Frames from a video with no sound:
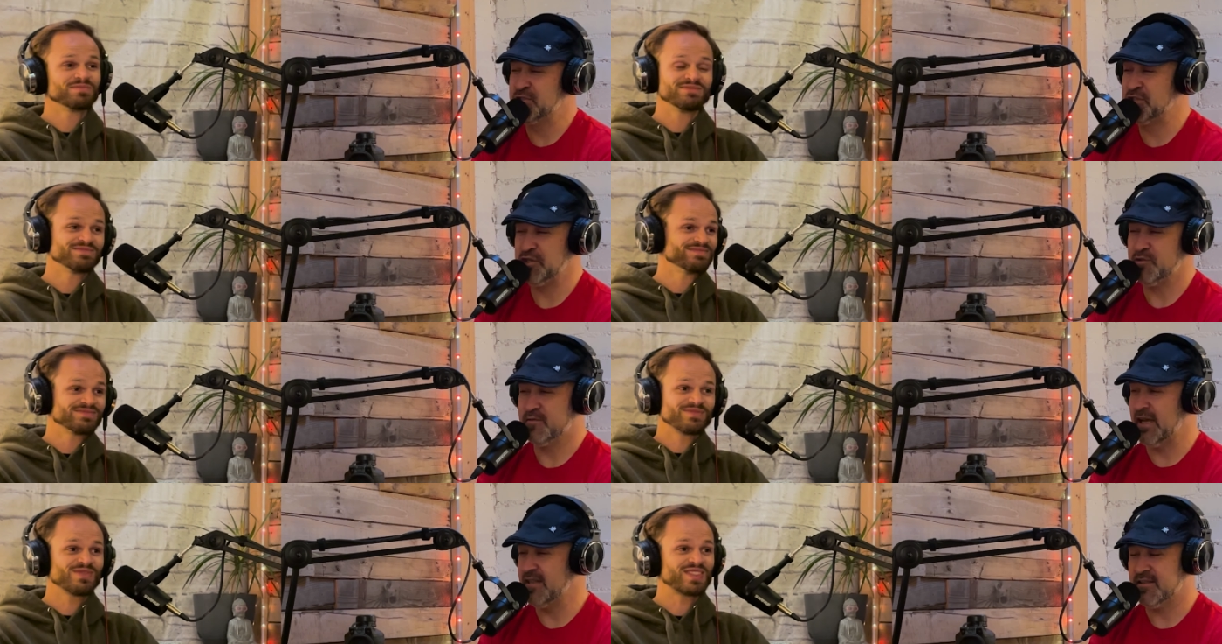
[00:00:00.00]

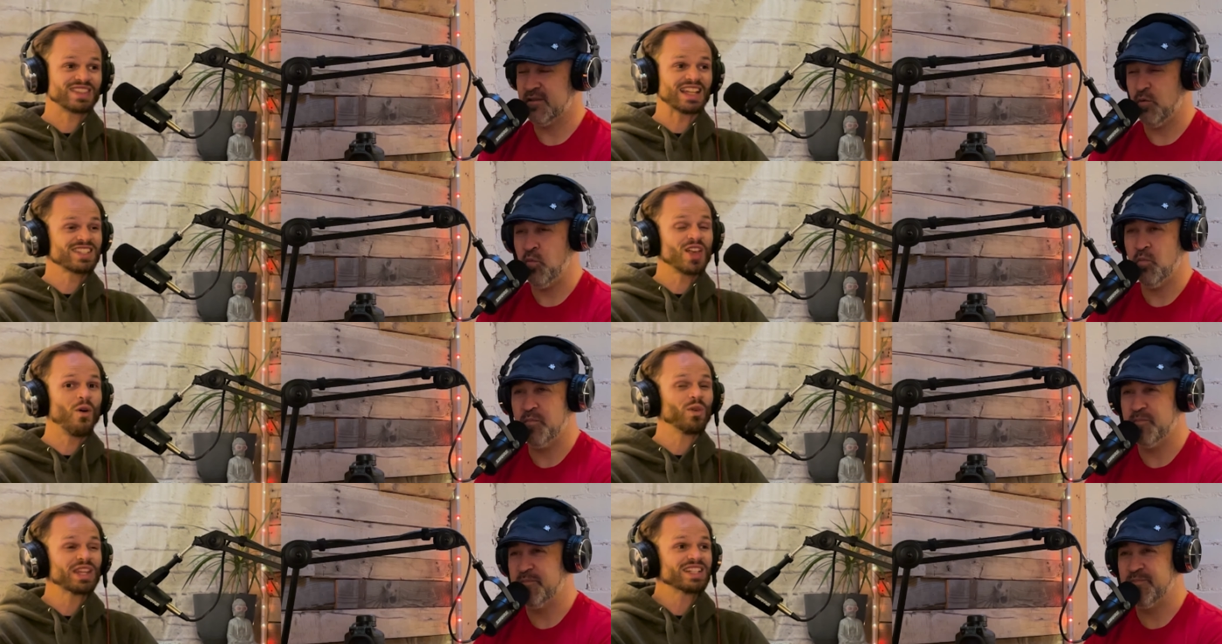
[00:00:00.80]
Speaker 1: dude that that's mm,
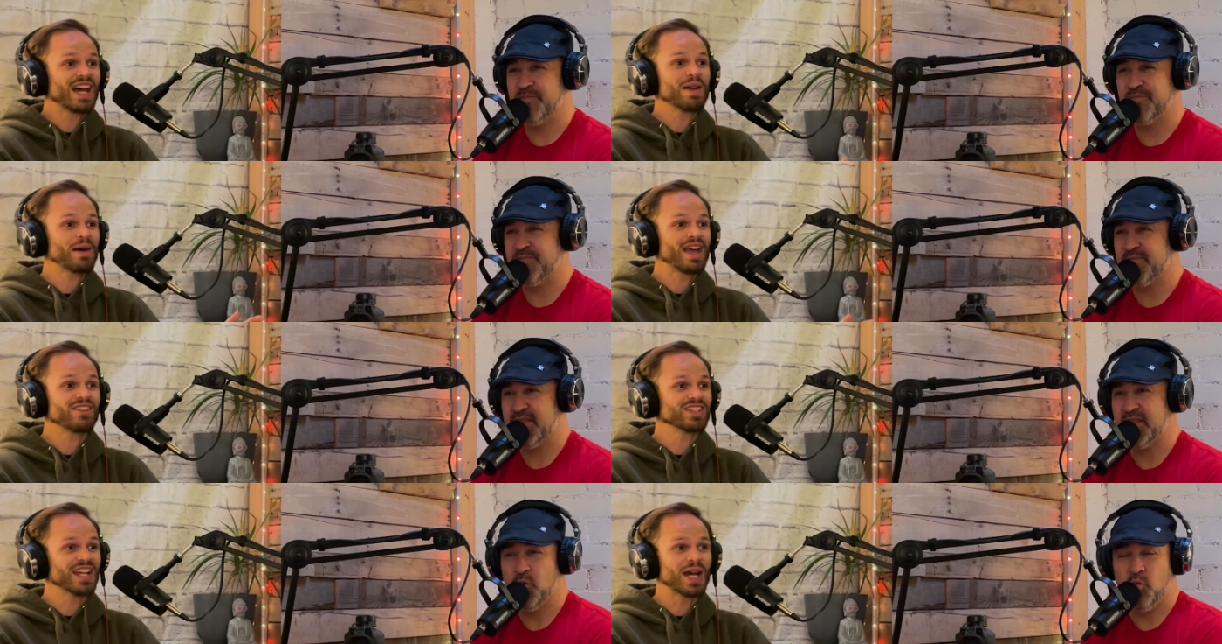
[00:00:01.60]
the only time I
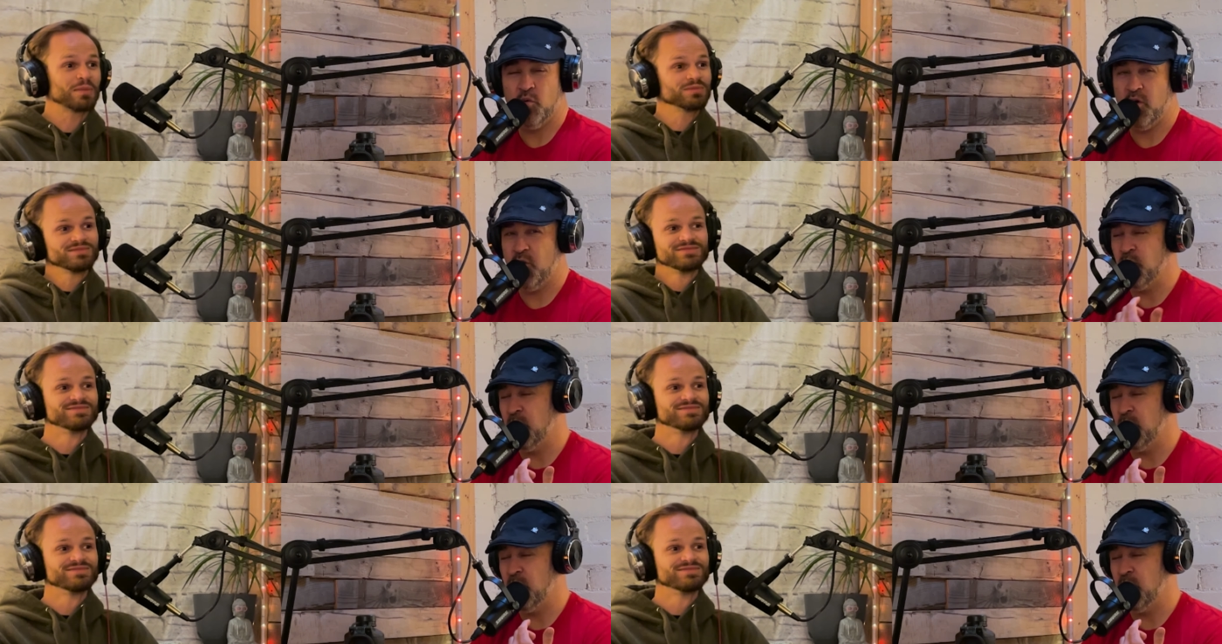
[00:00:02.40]
ever nap